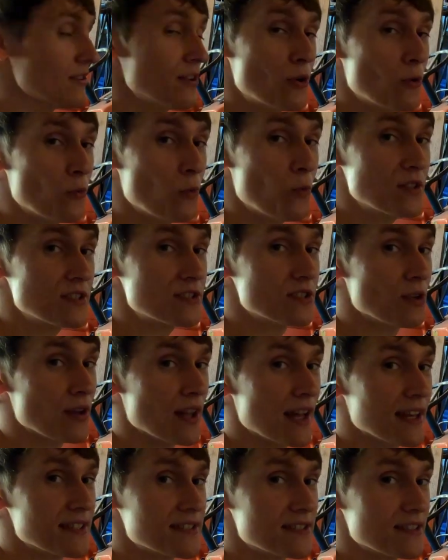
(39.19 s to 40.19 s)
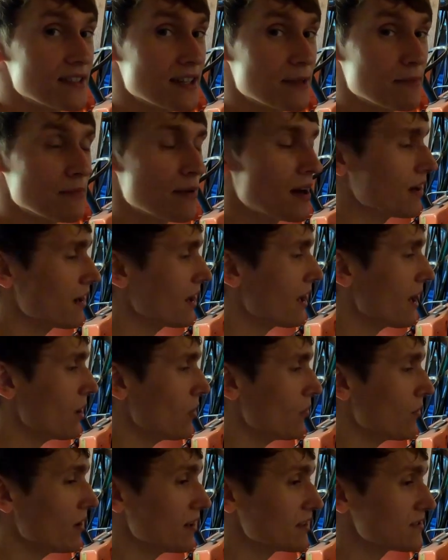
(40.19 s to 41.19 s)
there was no last time.
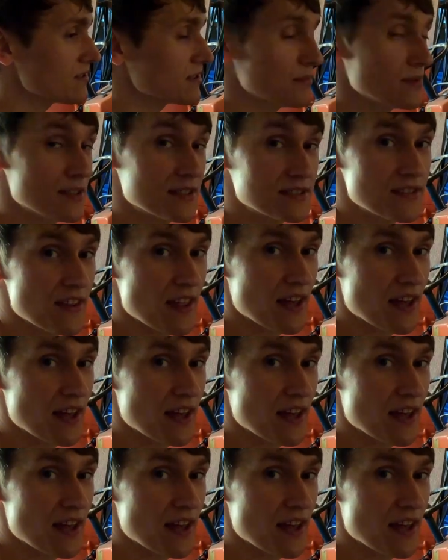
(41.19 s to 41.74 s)
How awesome is